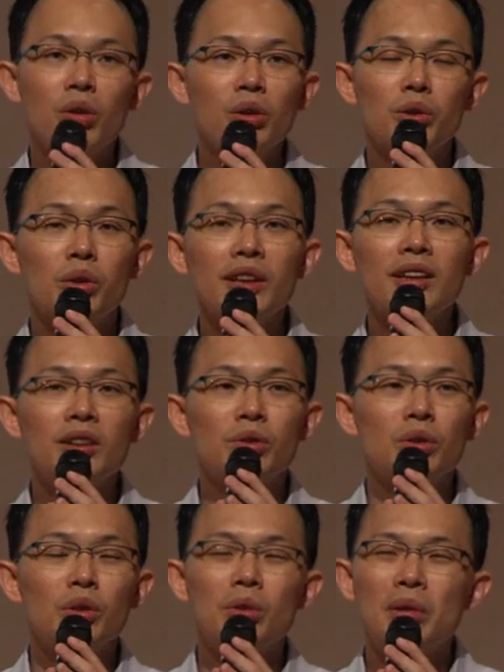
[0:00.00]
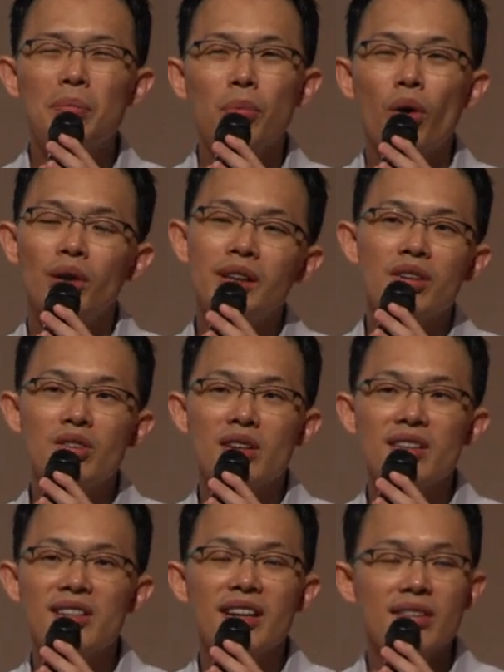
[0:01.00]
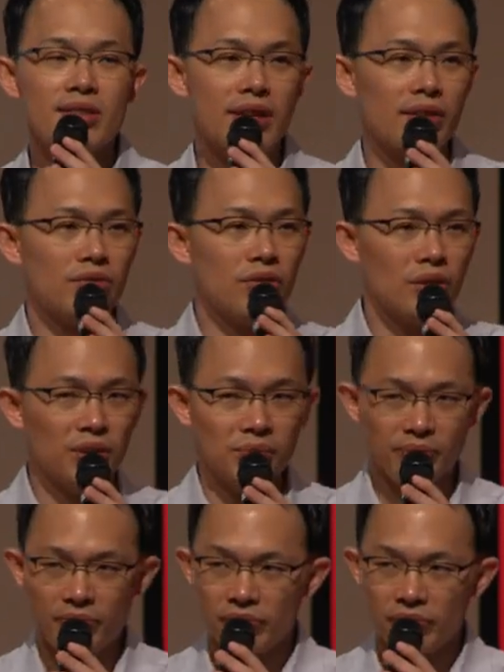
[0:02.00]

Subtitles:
oh, you only need to know about Poly and JC at Sec 4.